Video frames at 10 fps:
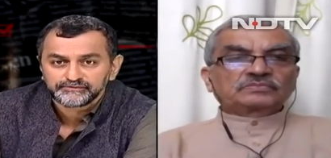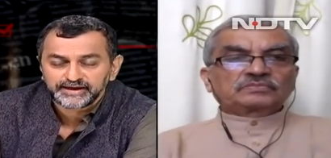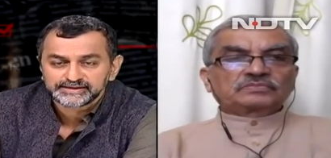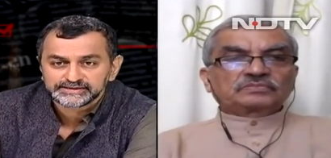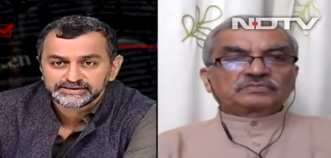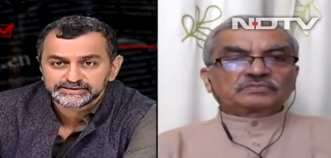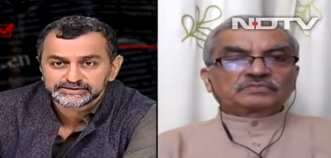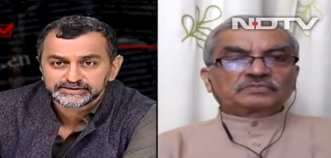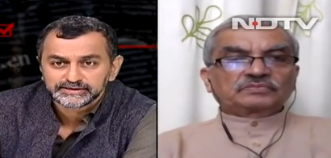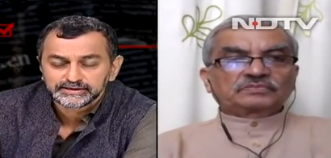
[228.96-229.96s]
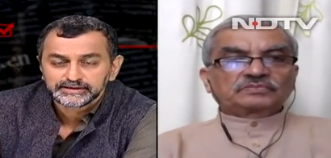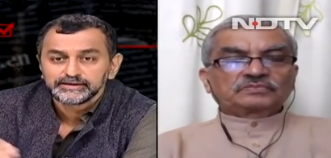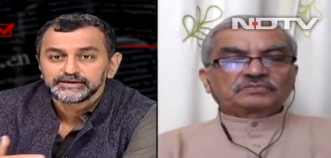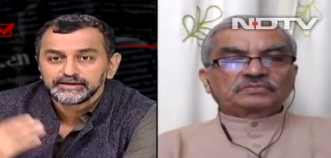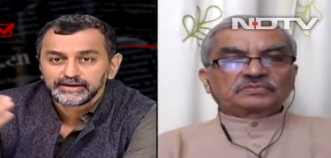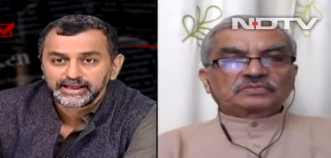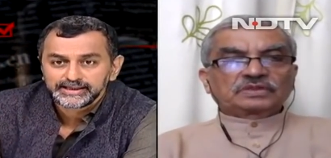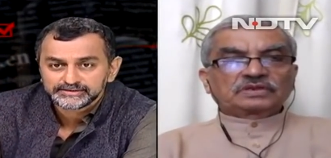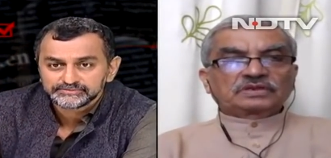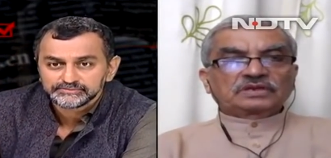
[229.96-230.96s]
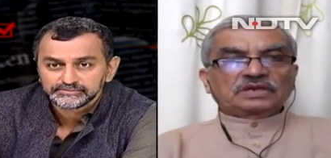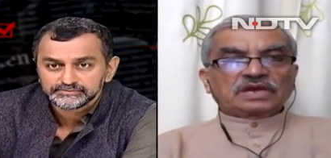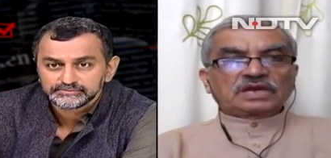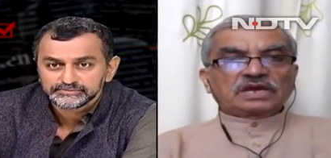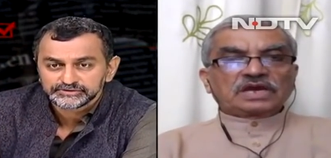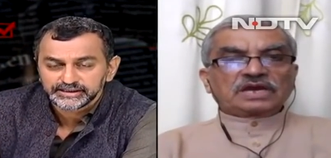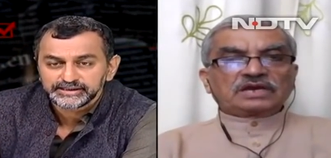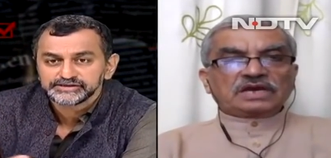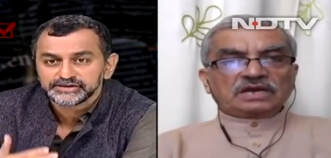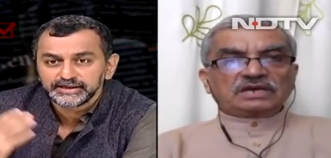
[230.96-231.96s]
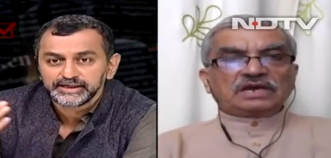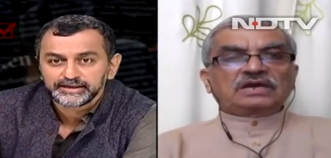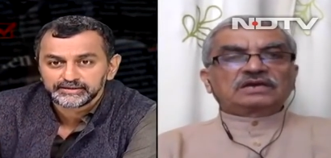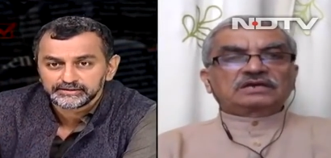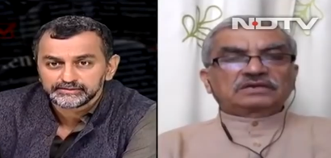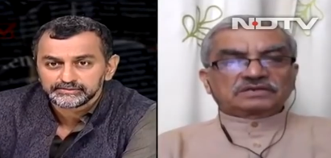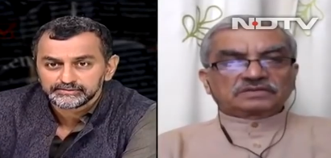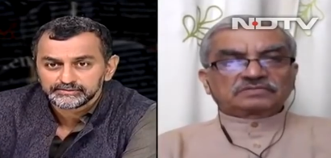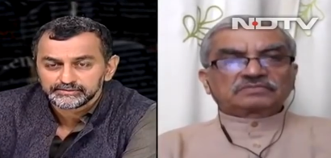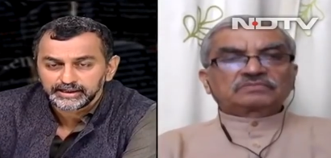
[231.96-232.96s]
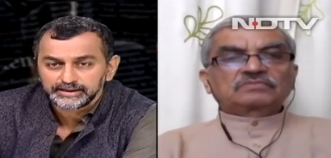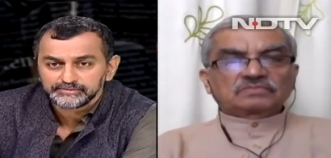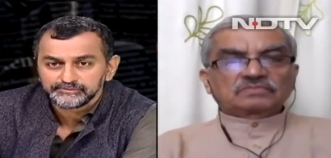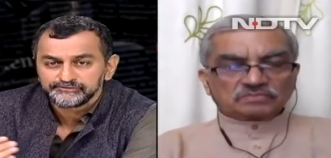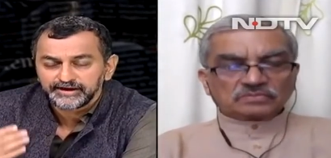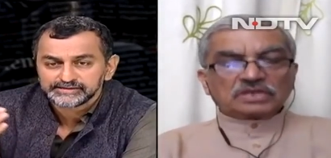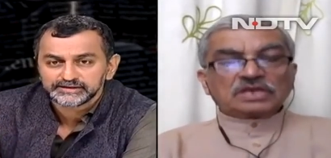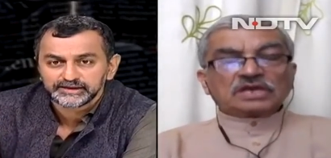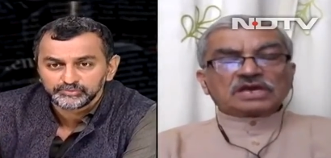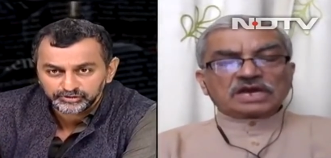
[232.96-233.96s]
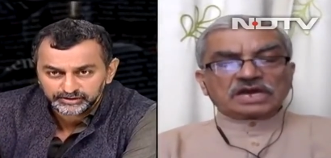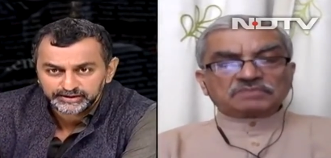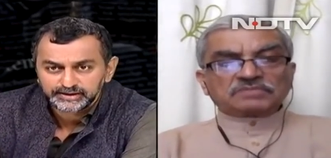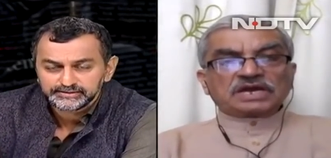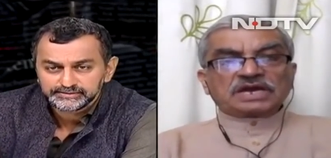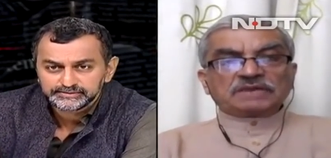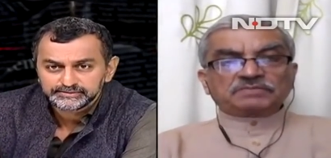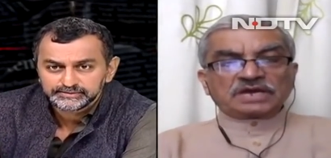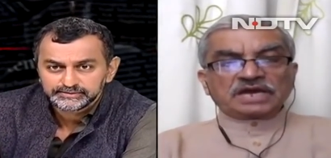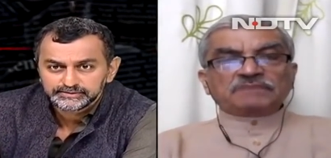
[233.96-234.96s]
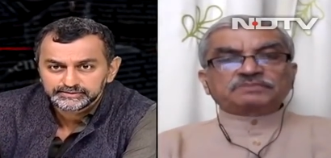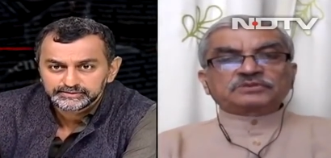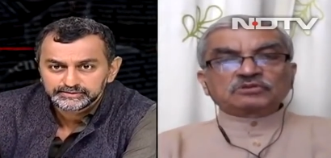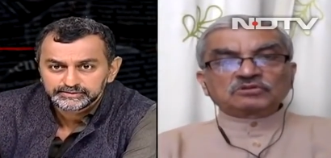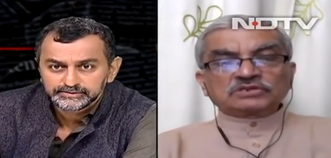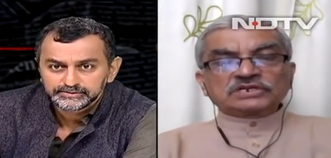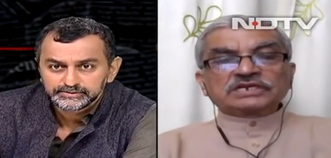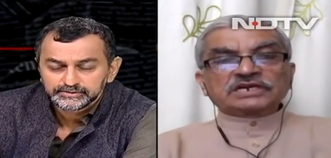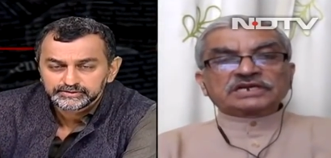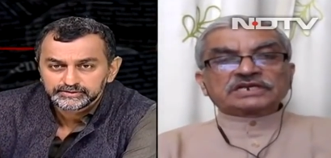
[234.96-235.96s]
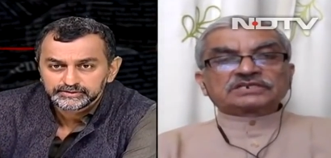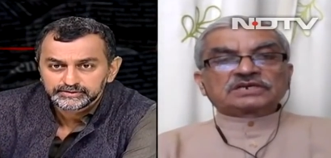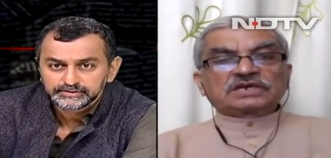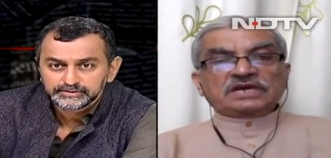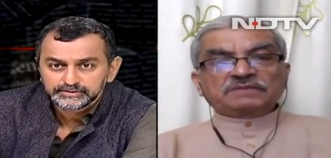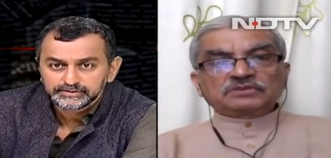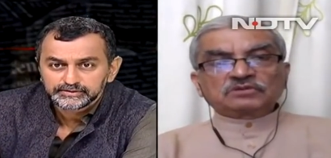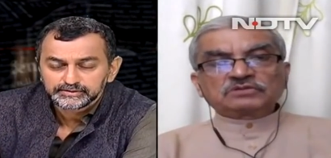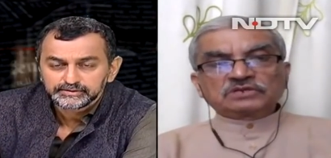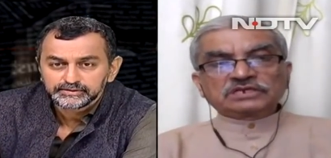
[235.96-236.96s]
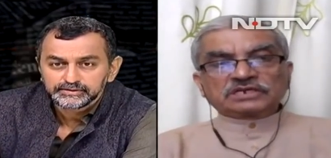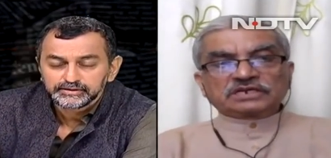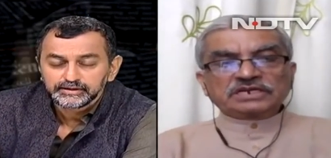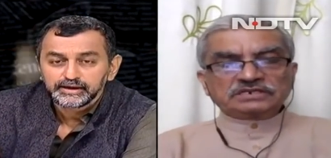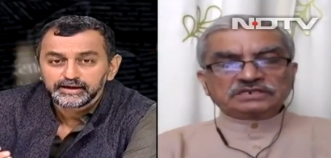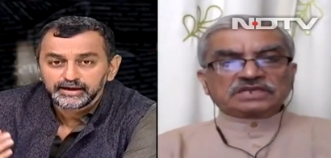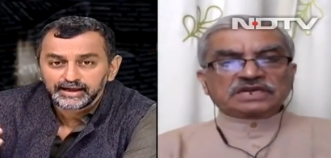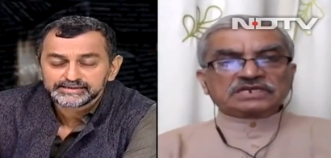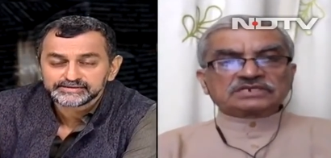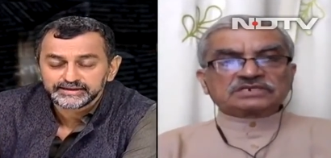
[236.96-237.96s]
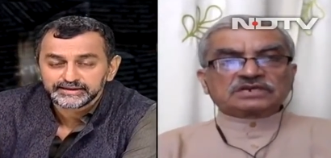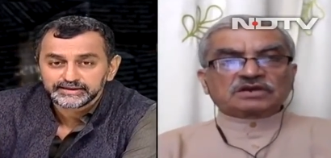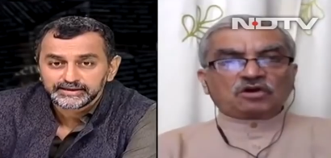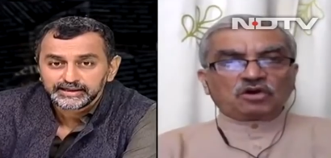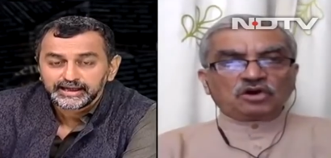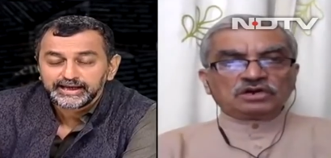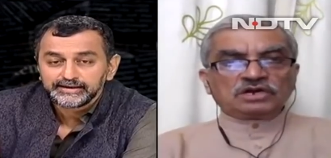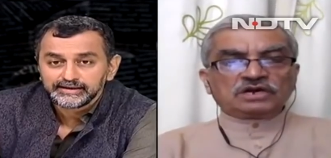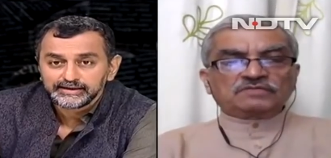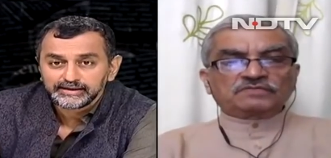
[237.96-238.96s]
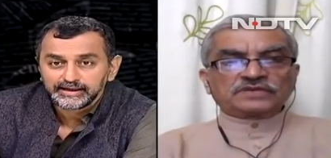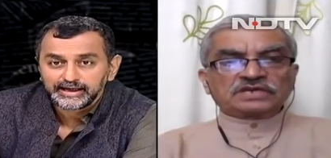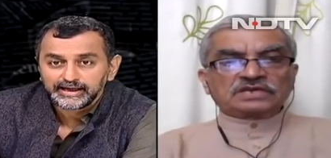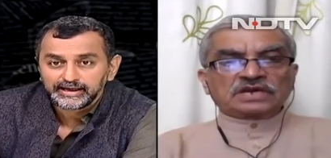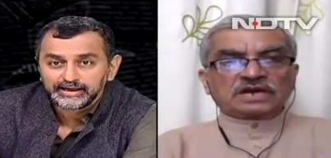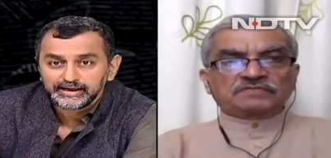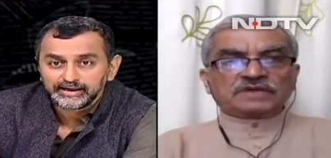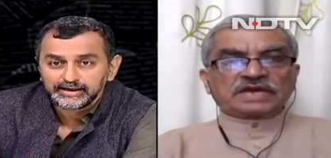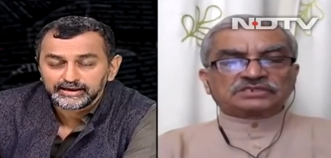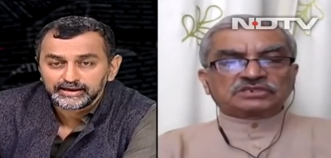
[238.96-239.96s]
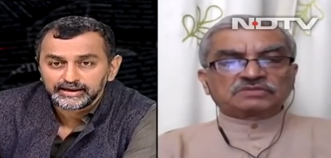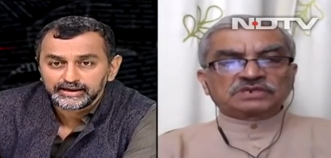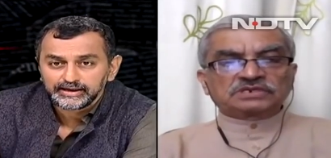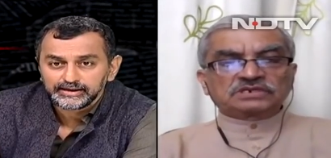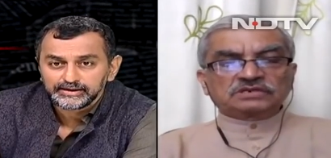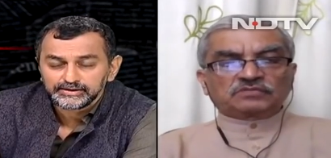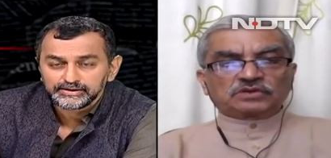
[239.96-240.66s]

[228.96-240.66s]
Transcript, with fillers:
Speaker 1: vaccines like J&J and, and Pfizer and Moderna? Ab
Speaker 2: absolutely correct. Absolutely correct. I At see. All and we have estimated